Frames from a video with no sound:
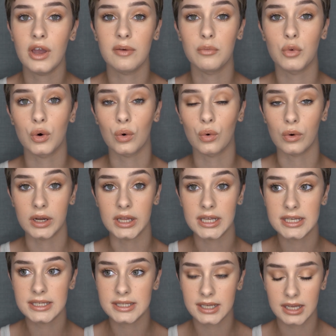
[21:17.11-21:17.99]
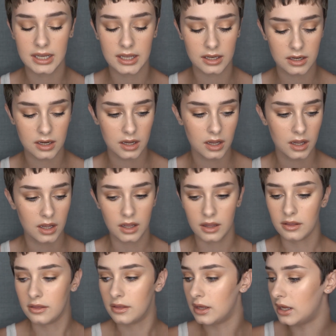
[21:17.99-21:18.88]
you have more oily skin,
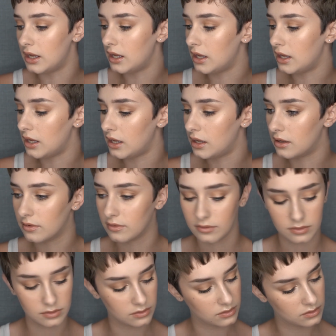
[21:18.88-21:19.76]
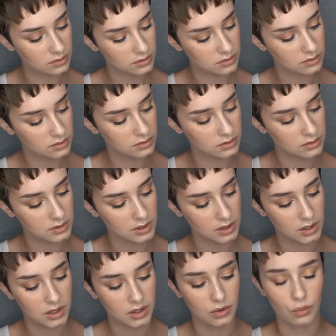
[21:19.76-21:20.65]
the
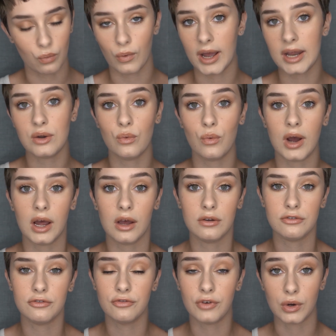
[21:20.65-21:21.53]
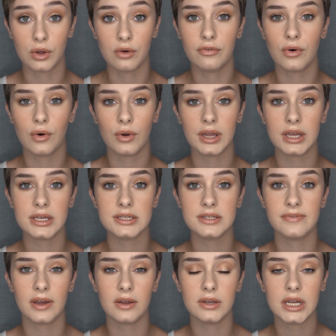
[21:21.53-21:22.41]
Wet n Wild Photo
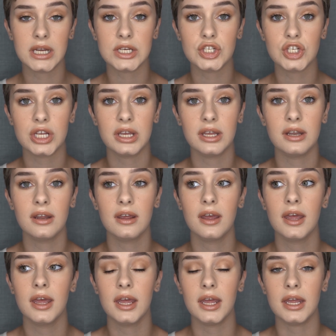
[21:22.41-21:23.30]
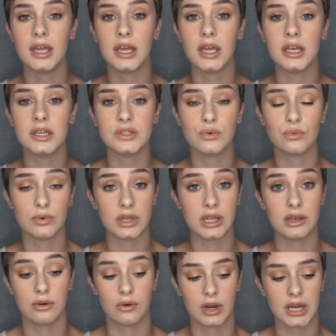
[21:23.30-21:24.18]
Focus foundation is
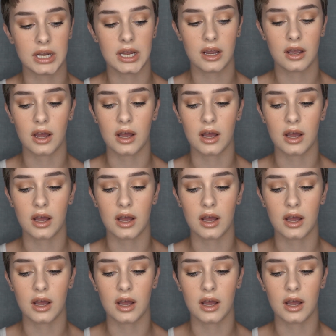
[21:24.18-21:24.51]
really great. It